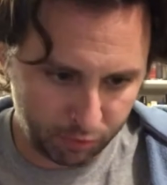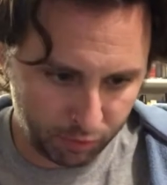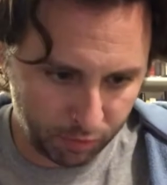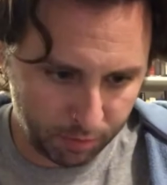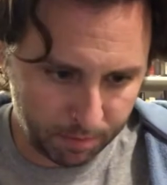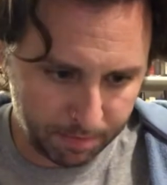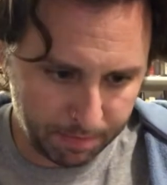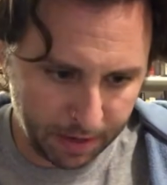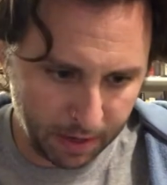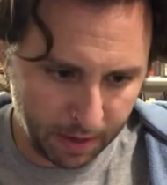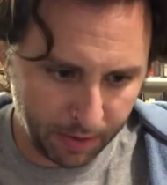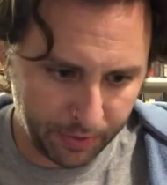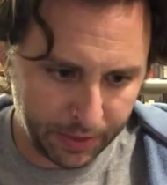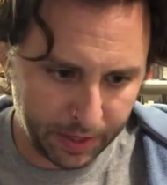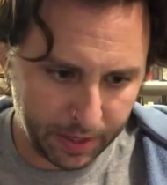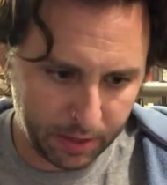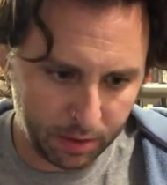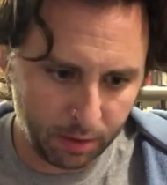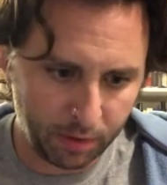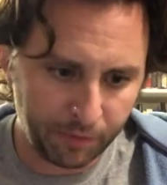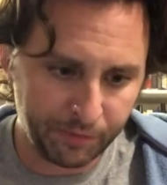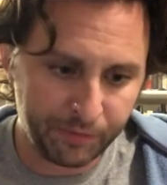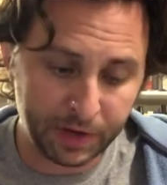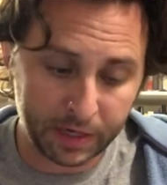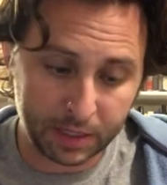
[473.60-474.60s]

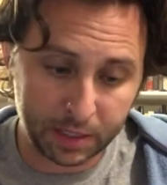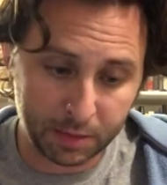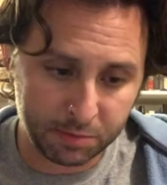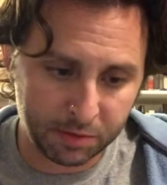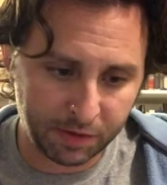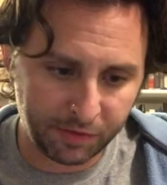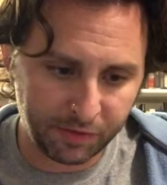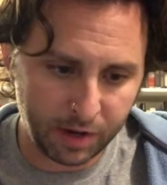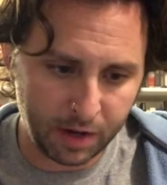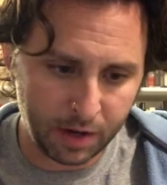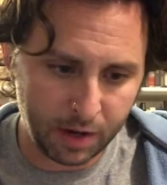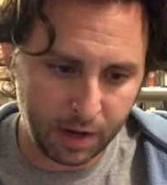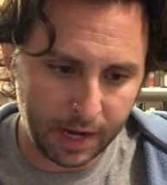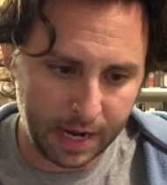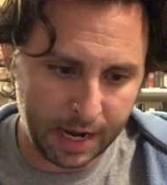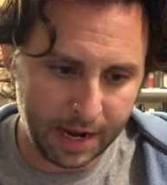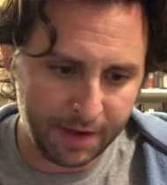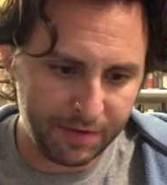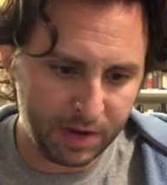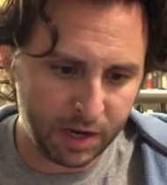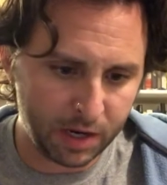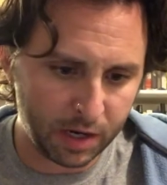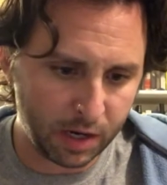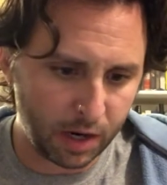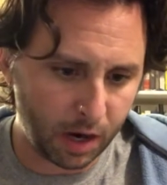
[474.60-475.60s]
parenthetical, victims of
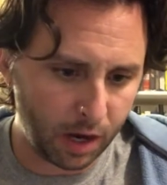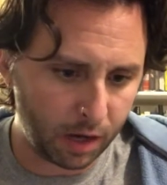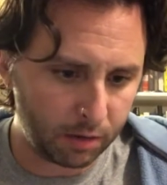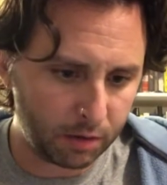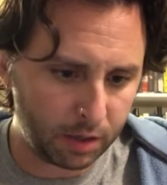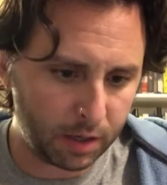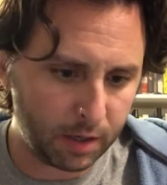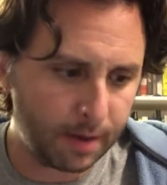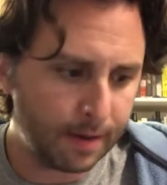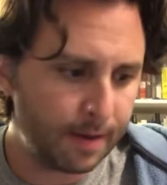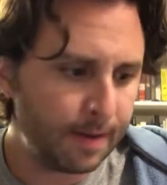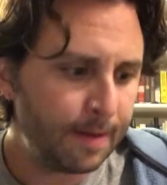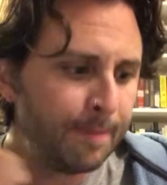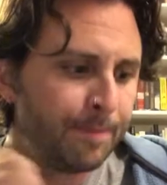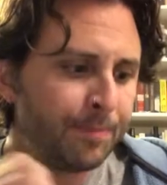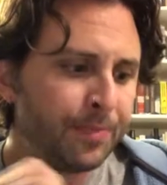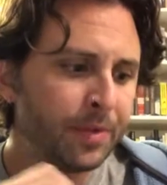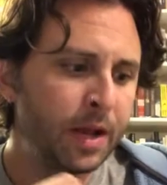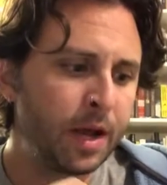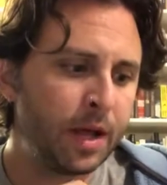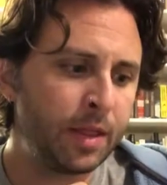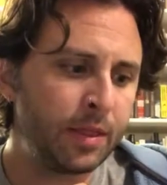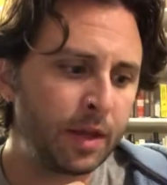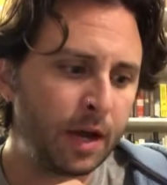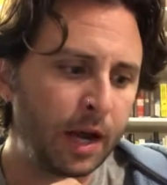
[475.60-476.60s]
avian cholera,
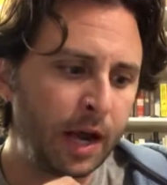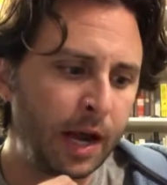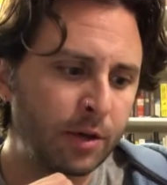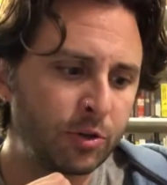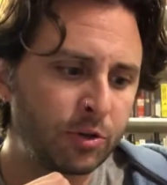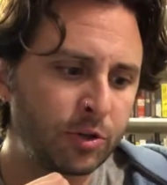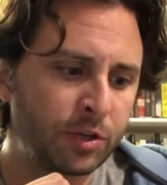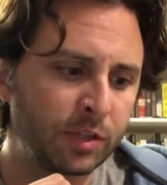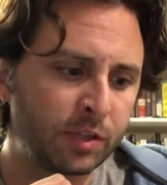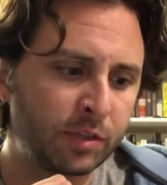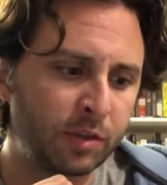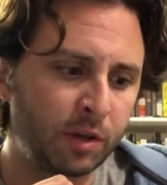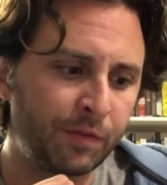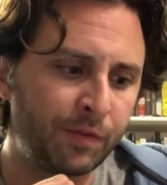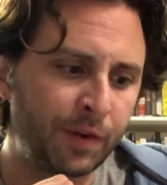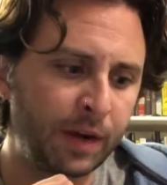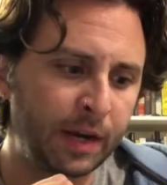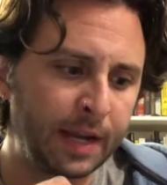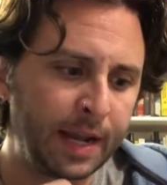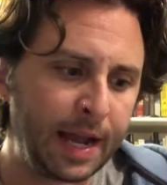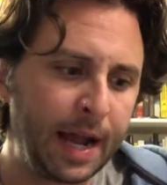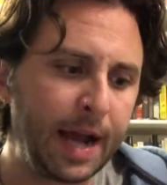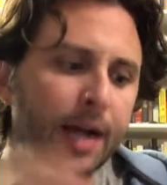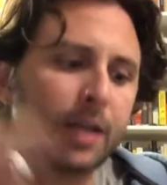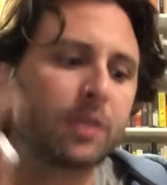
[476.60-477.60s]
and the hydrogen sulfide
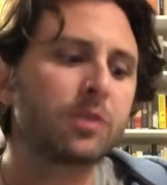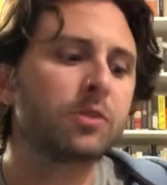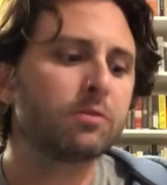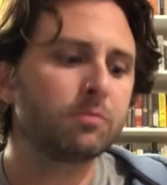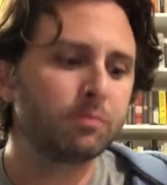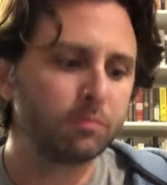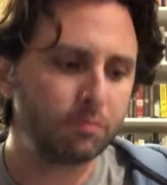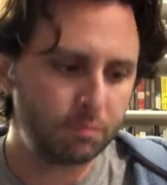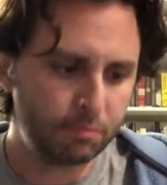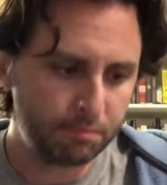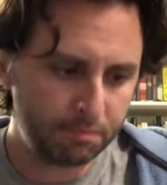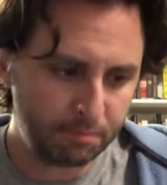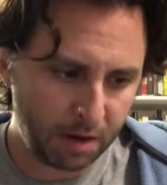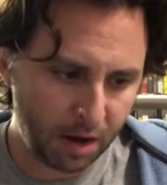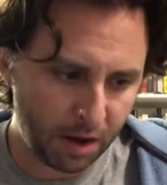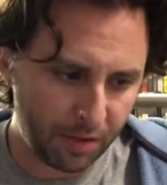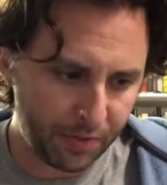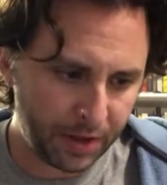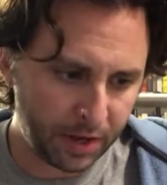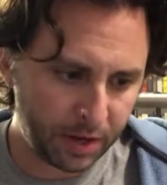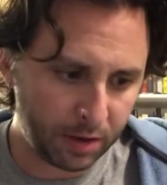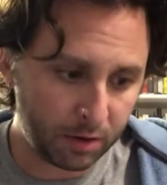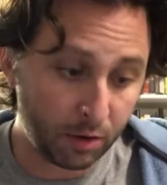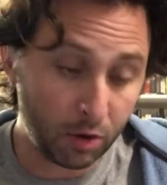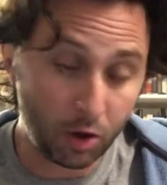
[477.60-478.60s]
gas,
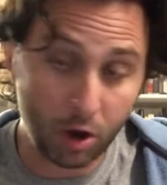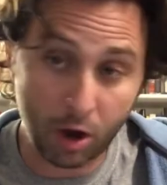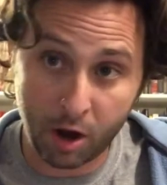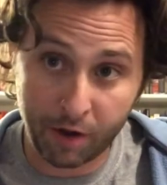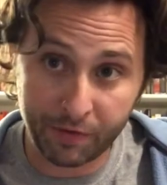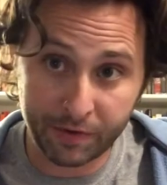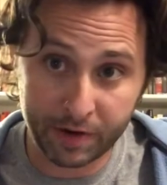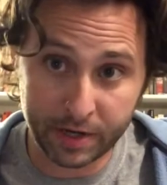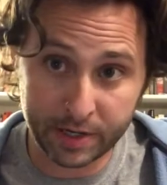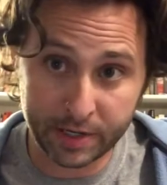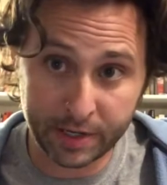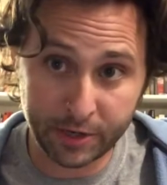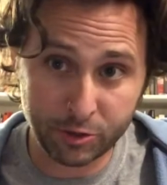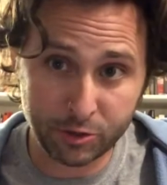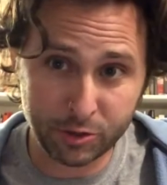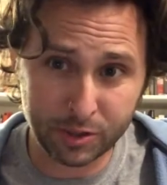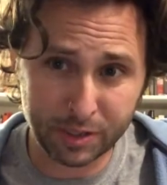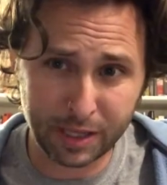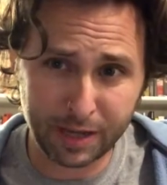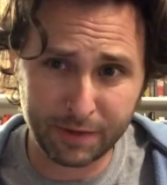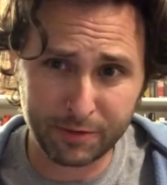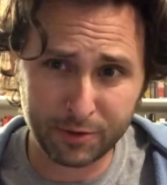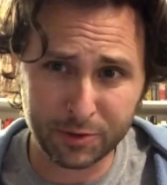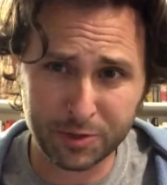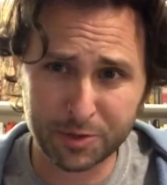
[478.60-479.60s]
parenthetical, often at dangerous
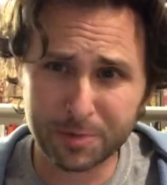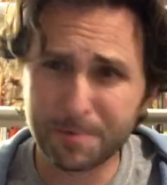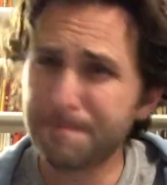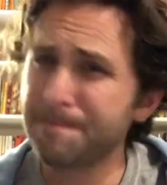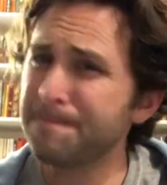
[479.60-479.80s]
levels.